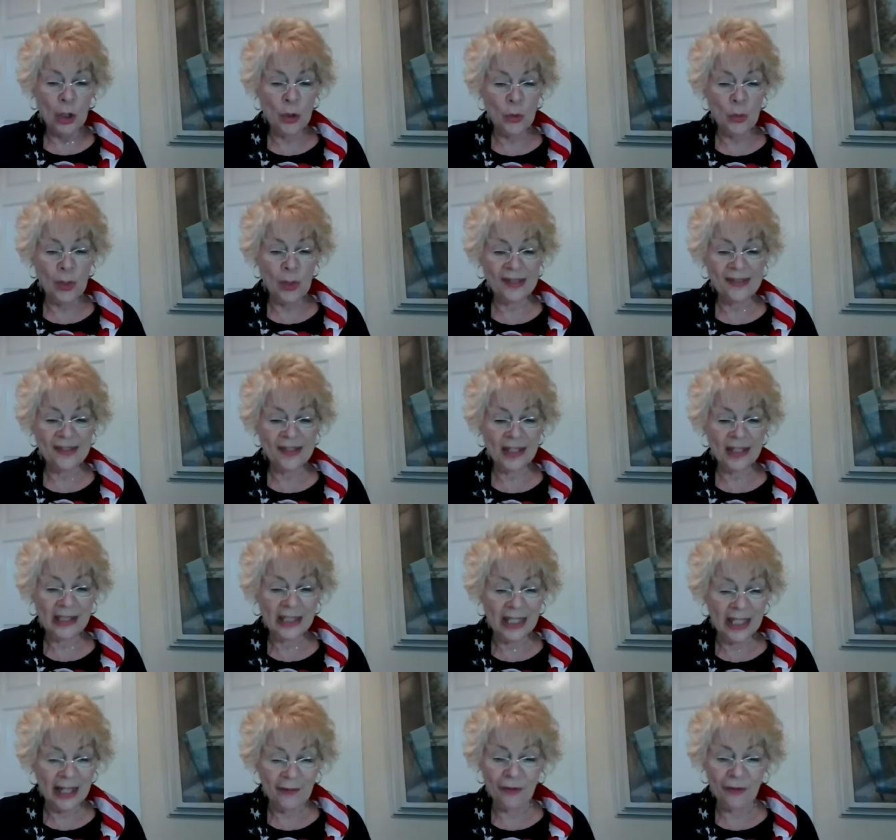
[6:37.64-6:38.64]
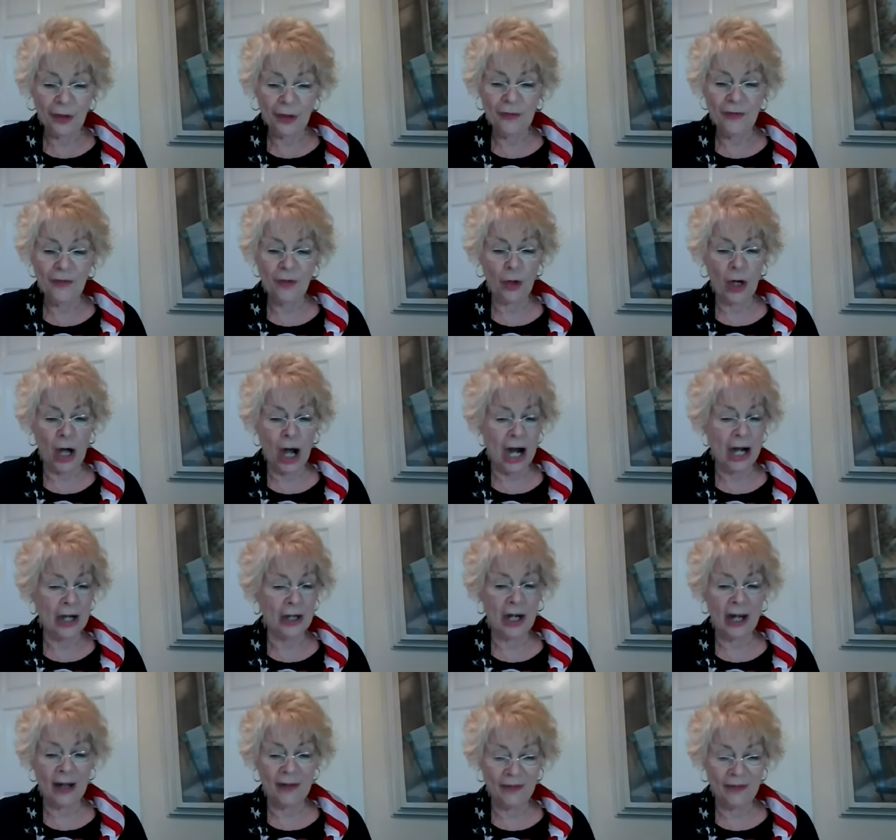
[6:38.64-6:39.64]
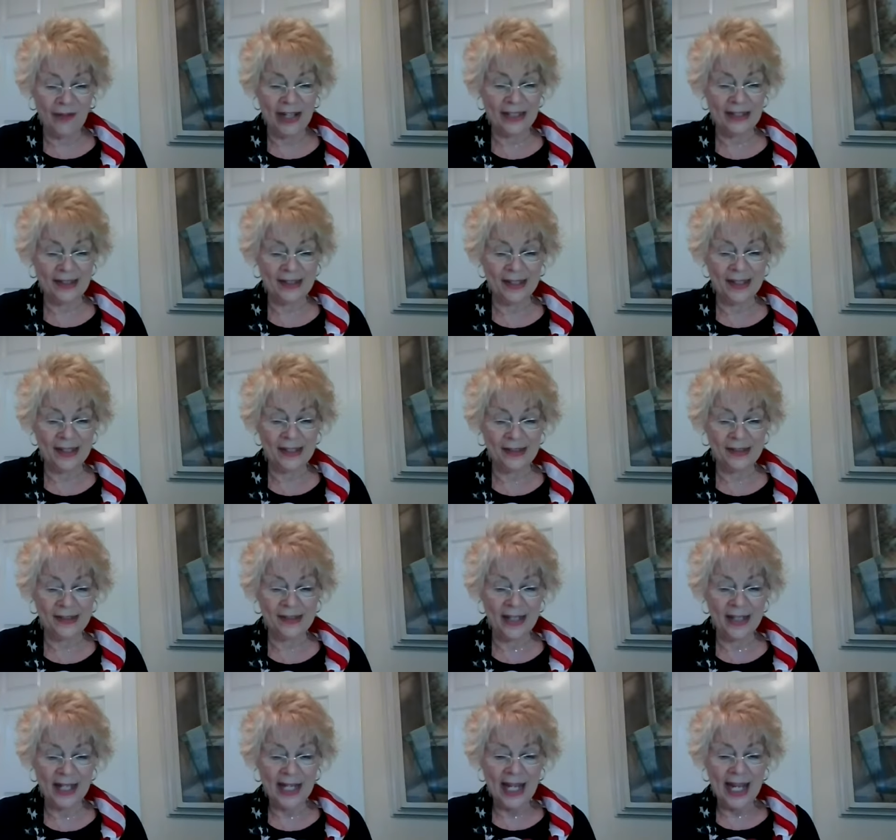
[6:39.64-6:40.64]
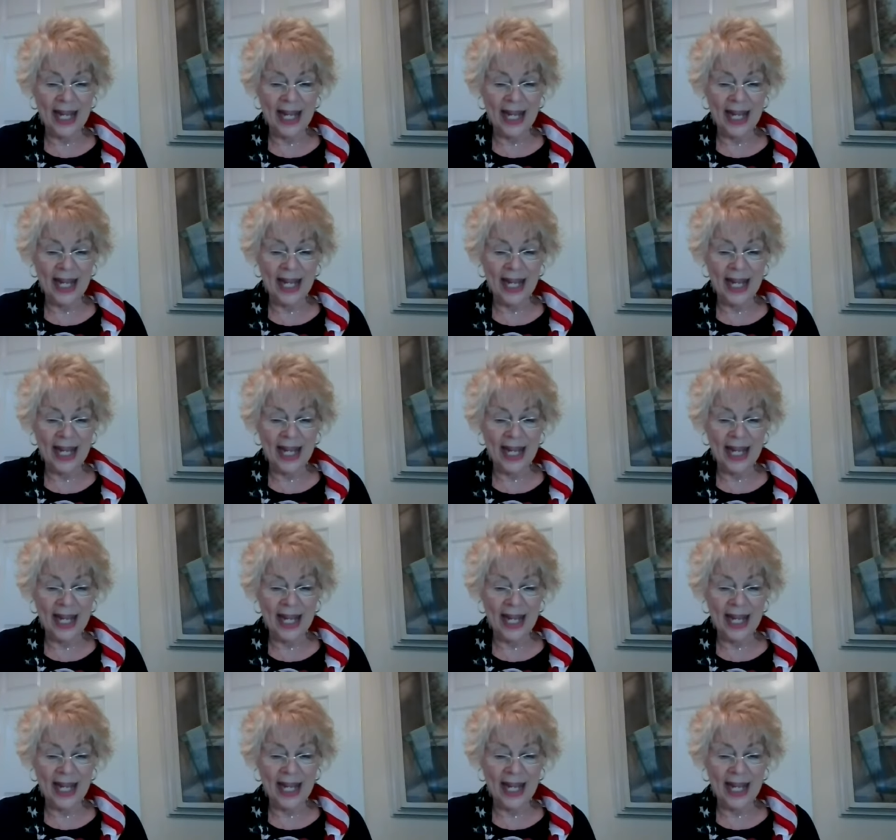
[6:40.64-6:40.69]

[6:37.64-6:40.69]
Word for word: who was delivered for our offenses